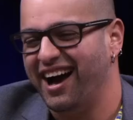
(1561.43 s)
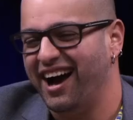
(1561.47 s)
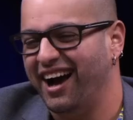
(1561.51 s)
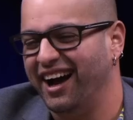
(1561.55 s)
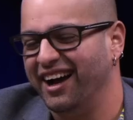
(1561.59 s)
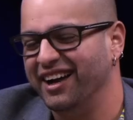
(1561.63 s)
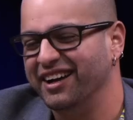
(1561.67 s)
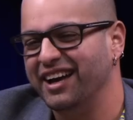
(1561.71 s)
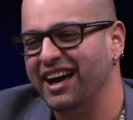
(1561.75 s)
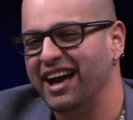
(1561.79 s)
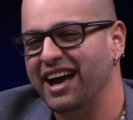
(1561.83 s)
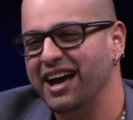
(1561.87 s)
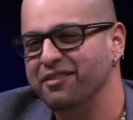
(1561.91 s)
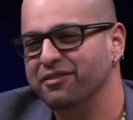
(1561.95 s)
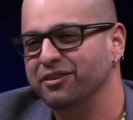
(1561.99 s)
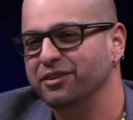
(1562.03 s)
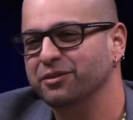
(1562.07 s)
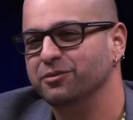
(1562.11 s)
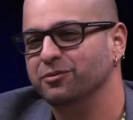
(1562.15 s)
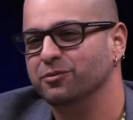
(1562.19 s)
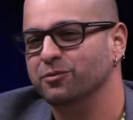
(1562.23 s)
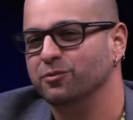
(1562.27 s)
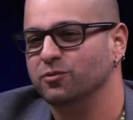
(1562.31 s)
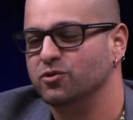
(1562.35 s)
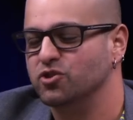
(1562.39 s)
I
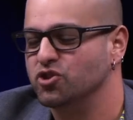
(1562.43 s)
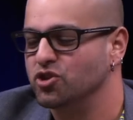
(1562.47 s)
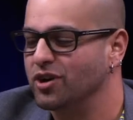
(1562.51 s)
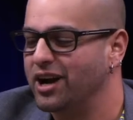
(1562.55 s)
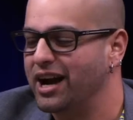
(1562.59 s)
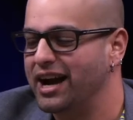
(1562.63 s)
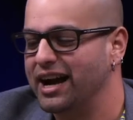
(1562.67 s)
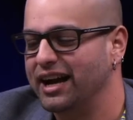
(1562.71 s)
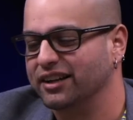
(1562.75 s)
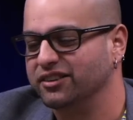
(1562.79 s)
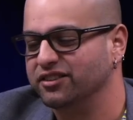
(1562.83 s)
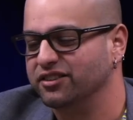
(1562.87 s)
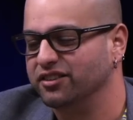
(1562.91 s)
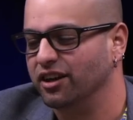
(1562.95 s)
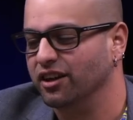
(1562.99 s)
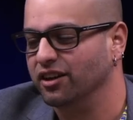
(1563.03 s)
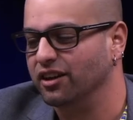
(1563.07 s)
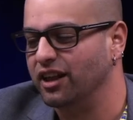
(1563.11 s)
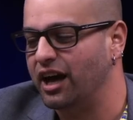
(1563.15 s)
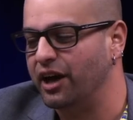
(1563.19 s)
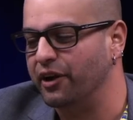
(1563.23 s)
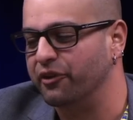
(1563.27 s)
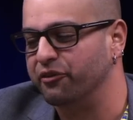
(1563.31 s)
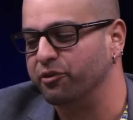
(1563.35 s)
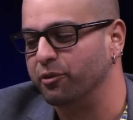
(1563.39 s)
haven't tracked a
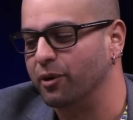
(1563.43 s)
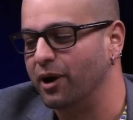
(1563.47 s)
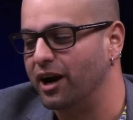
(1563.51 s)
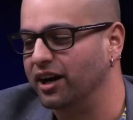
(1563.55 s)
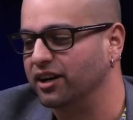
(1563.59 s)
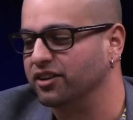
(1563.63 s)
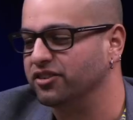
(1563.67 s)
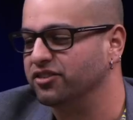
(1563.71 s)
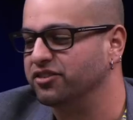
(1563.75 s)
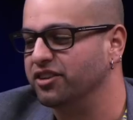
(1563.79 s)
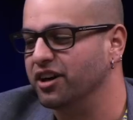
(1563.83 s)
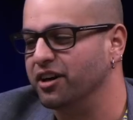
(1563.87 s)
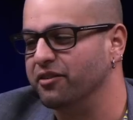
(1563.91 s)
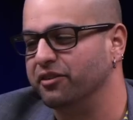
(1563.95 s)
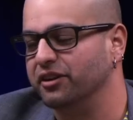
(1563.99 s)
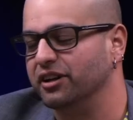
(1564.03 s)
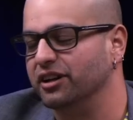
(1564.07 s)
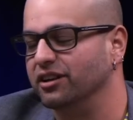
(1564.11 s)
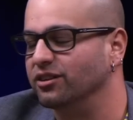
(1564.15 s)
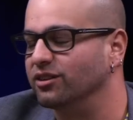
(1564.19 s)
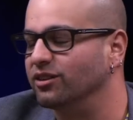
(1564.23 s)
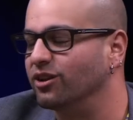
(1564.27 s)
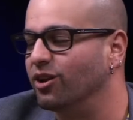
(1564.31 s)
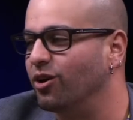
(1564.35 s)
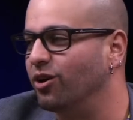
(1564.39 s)
lot of rock stuff in a
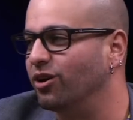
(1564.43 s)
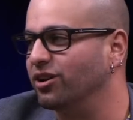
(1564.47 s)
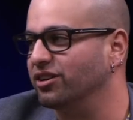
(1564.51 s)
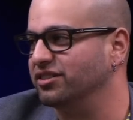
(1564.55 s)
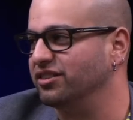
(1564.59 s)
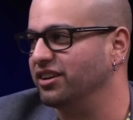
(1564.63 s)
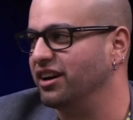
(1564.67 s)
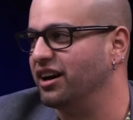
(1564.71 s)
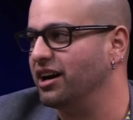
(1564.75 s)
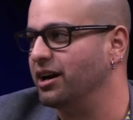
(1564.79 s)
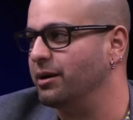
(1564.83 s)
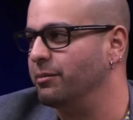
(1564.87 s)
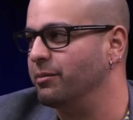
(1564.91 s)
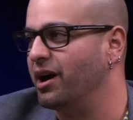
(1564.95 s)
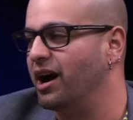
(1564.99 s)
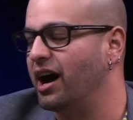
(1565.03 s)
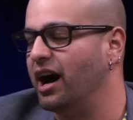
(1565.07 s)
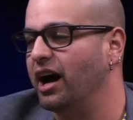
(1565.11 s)
long time.